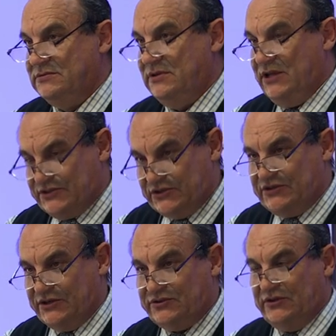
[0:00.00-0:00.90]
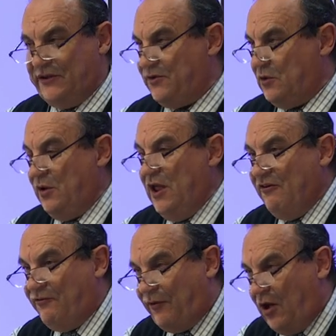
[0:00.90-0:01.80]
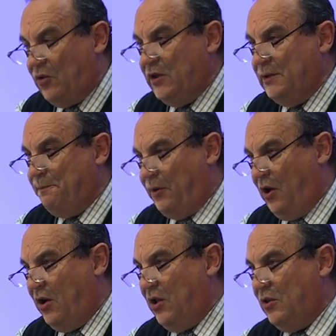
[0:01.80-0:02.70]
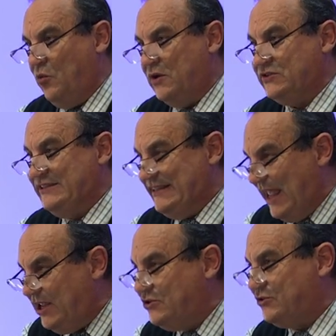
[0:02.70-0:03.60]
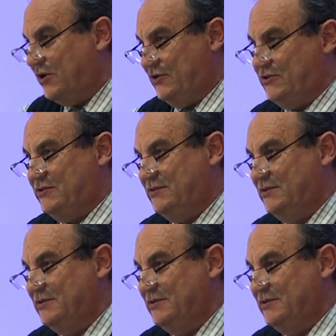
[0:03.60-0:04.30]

This is just too difficult. Following Paul was dangerous.